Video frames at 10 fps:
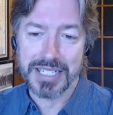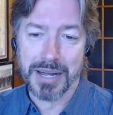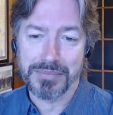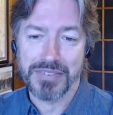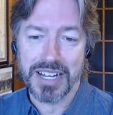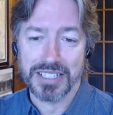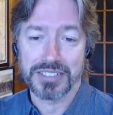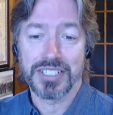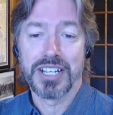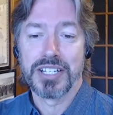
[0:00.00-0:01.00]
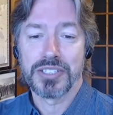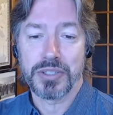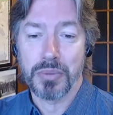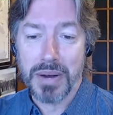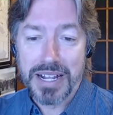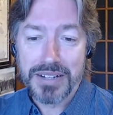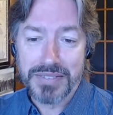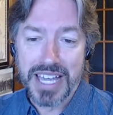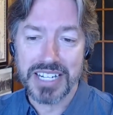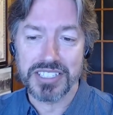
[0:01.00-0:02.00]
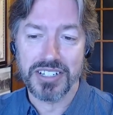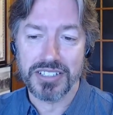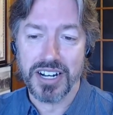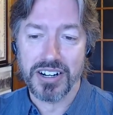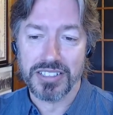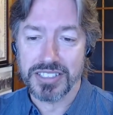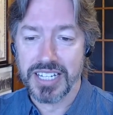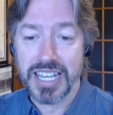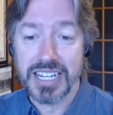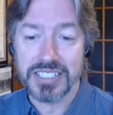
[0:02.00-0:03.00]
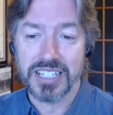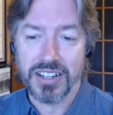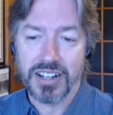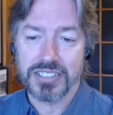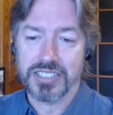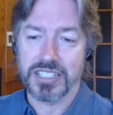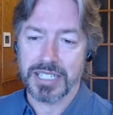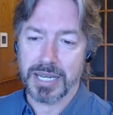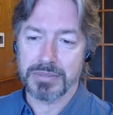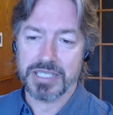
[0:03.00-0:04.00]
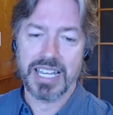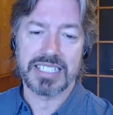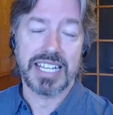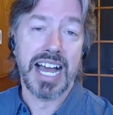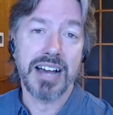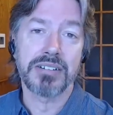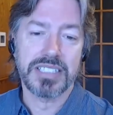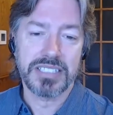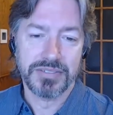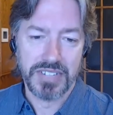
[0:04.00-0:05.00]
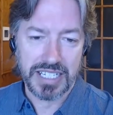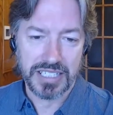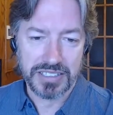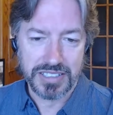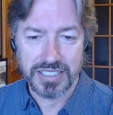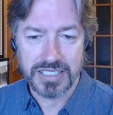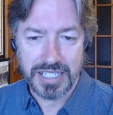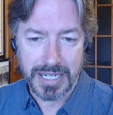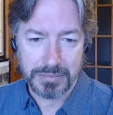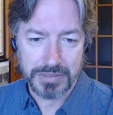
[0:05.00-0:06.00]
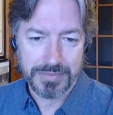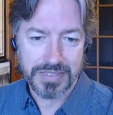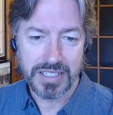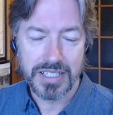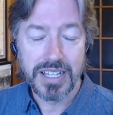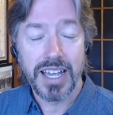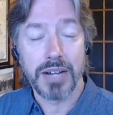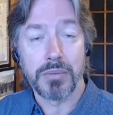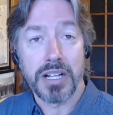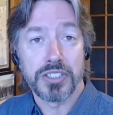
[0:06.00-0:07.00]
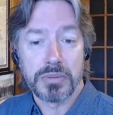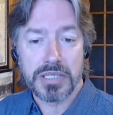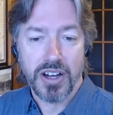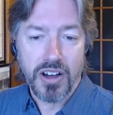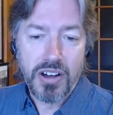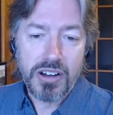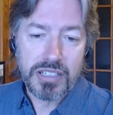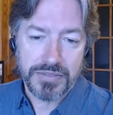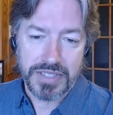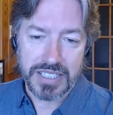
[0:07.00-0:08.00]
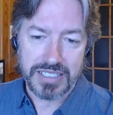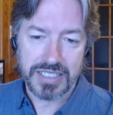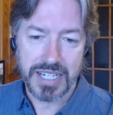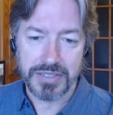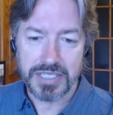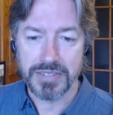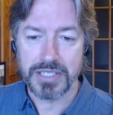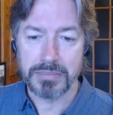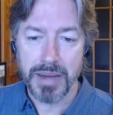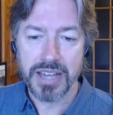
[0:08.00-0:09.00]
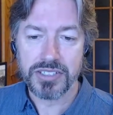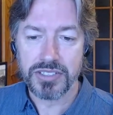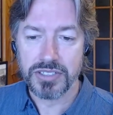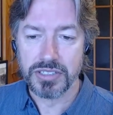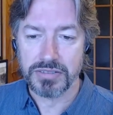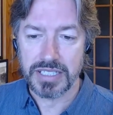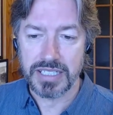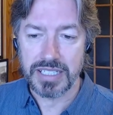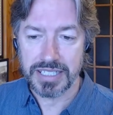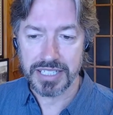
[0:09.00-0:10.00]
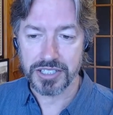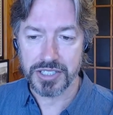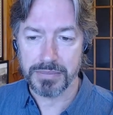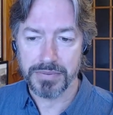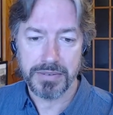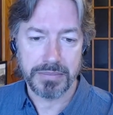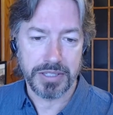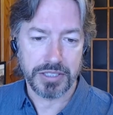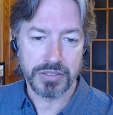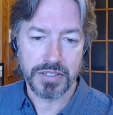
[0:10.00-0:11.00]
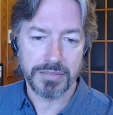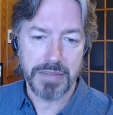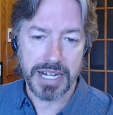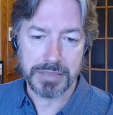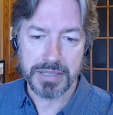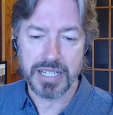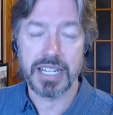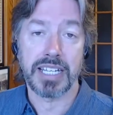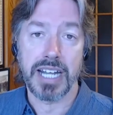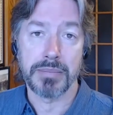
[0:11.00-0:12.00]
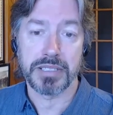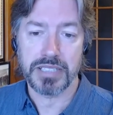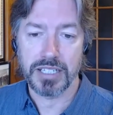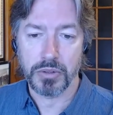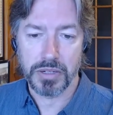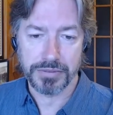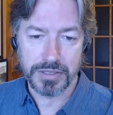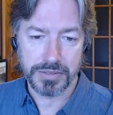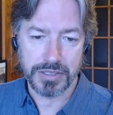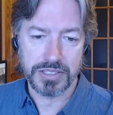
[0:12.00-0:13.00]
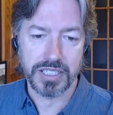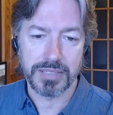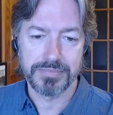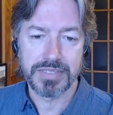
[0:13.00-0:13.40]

Cup finals, 12 NHL All-Star games, and countless regular season games. And while doing all of this, he received his master's degree in leadership from the School of Management and Economics at Guelph University.